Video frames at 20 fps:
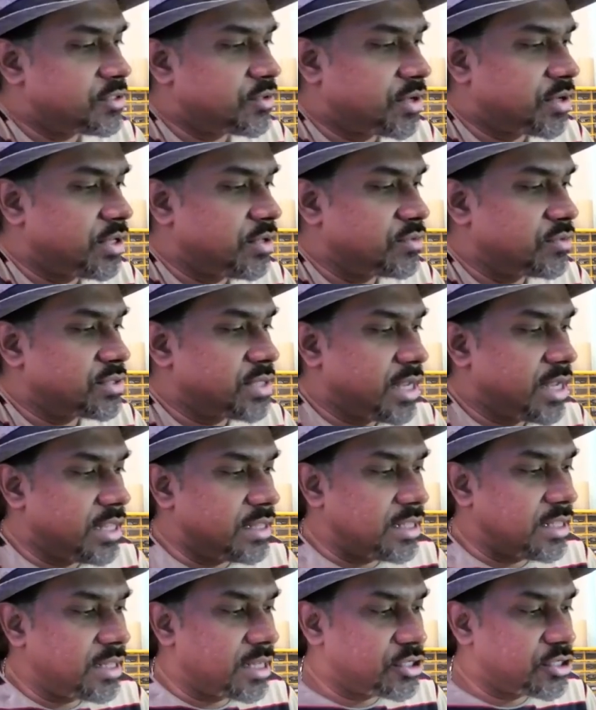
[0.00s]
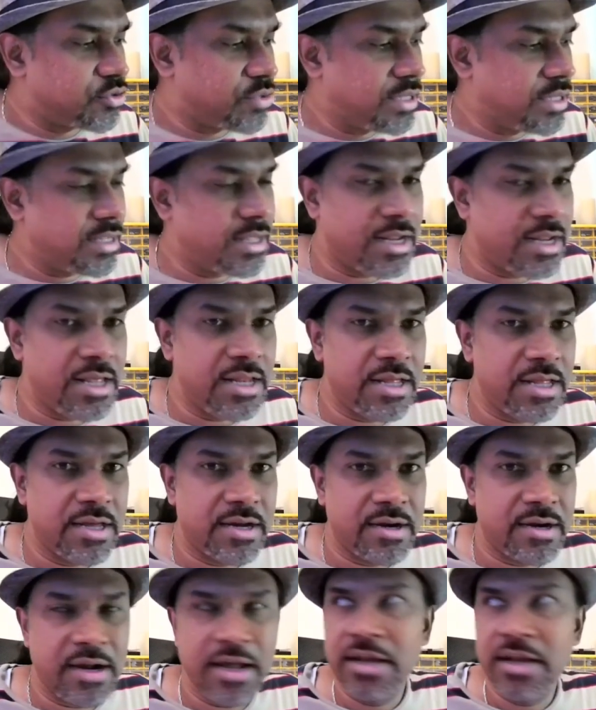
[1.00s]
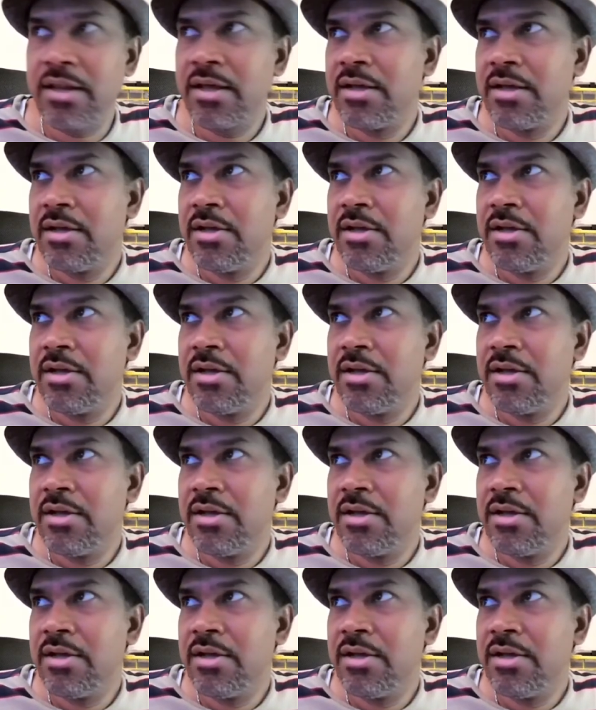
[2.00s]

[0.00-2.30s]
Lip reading: You could use anything that's shown in green here, right?